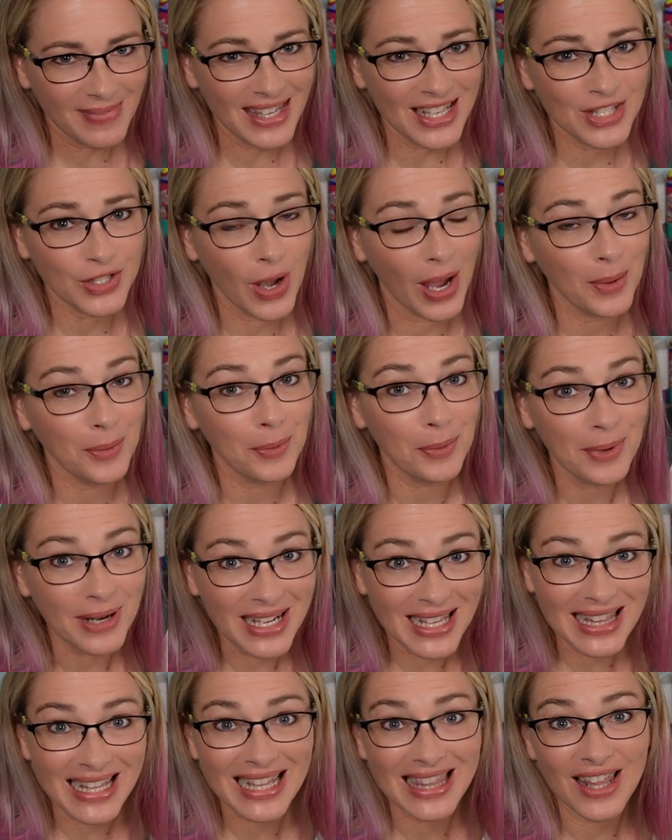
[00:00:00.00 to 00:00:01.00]
So I
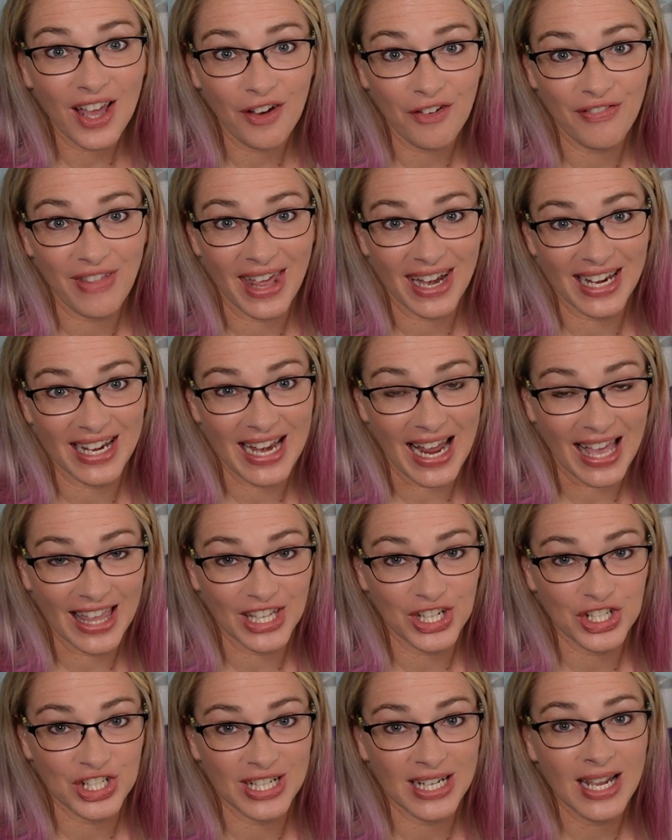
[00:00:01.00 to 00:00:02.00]
really love that
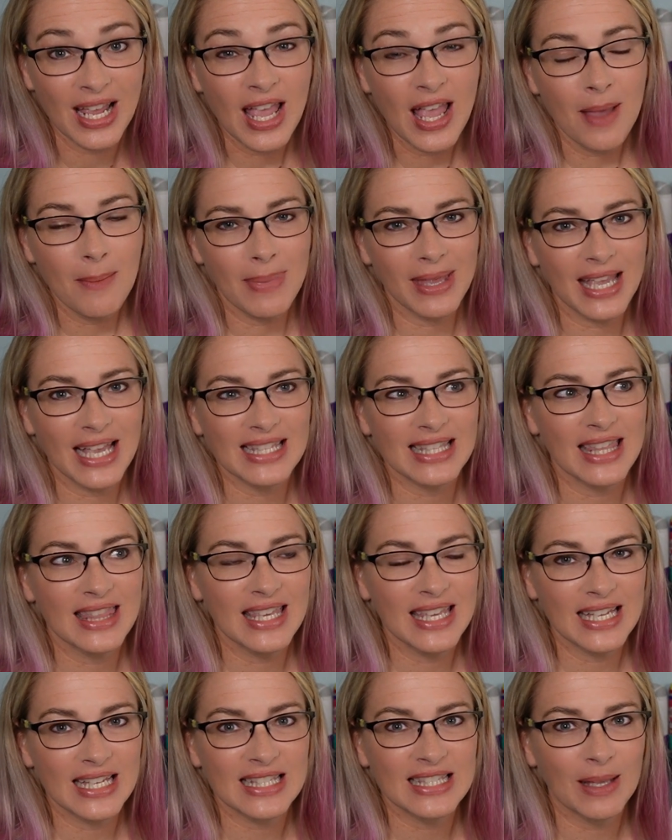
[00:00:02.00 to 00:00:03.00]
analogy because I
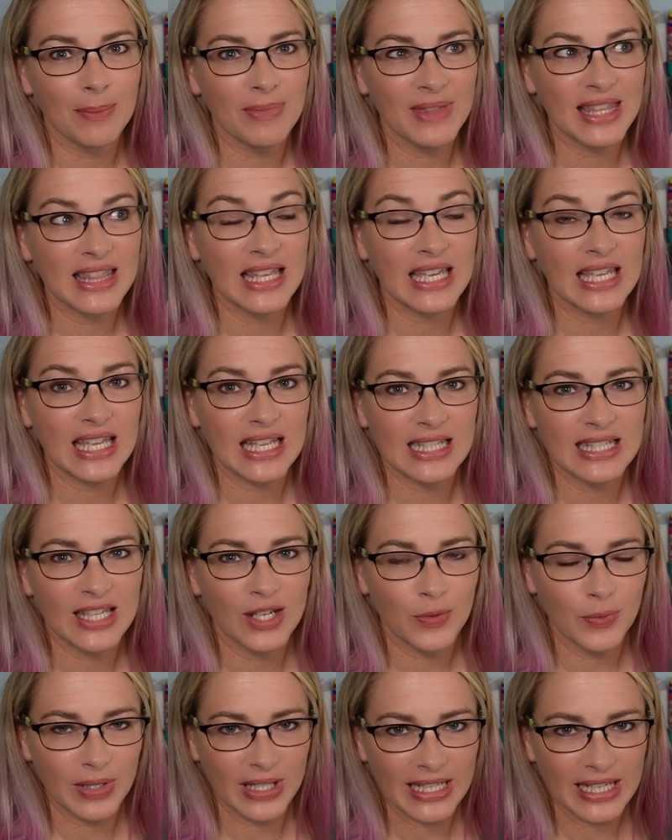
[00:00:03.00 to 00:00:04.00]
think it's something that kids
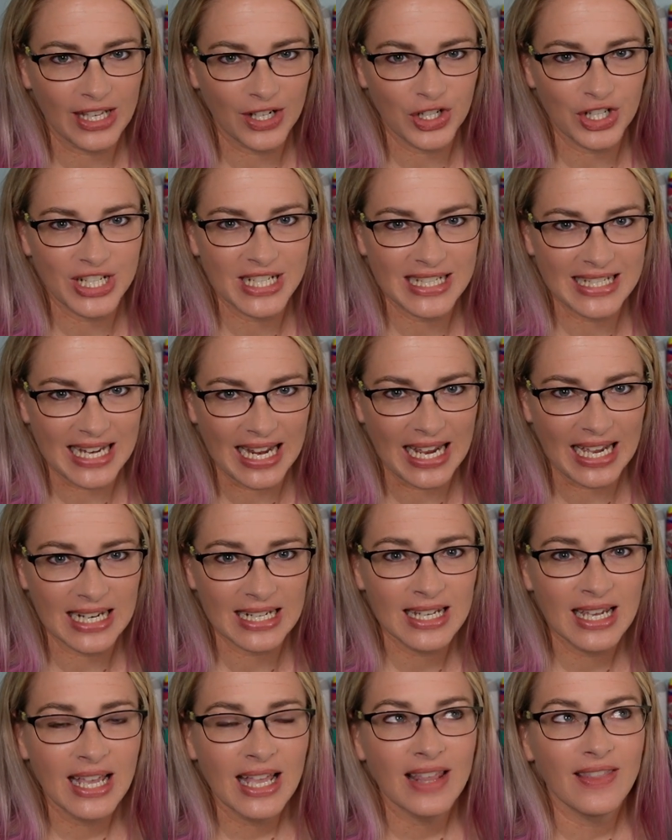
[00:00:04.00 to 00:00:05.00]
can really
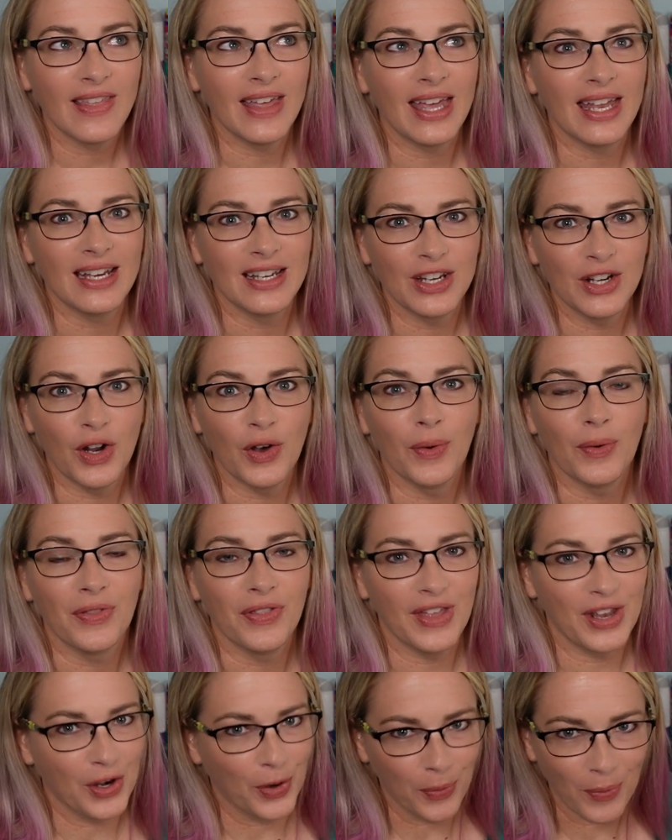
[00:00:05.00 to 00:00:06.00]
understand that, you know,
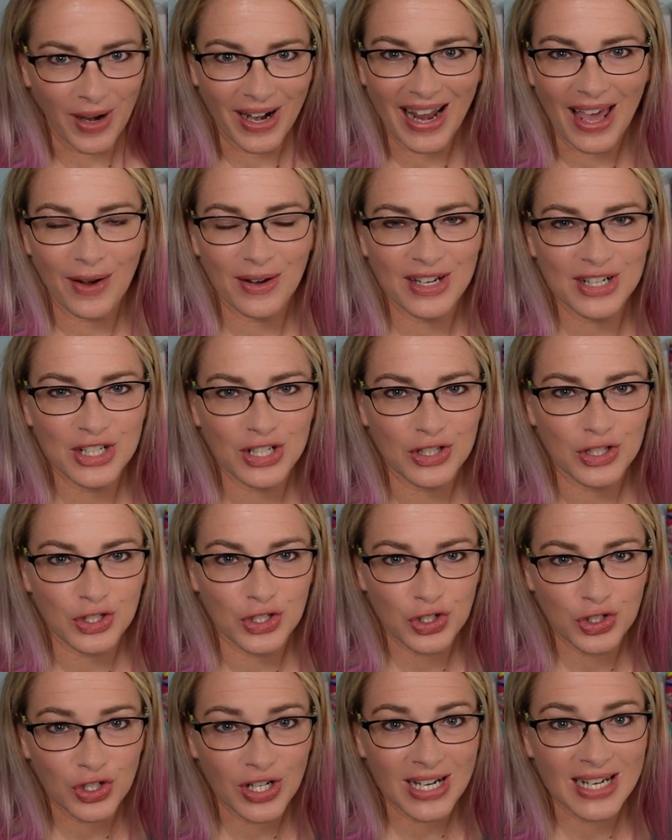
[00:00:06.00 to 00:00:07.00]
they don't run out into the
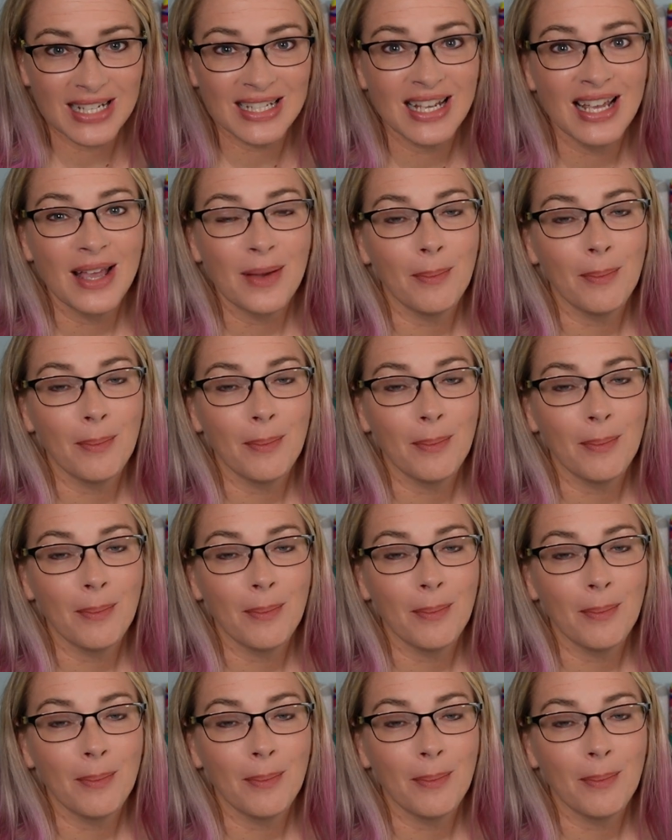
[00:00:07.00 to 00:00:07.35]
street,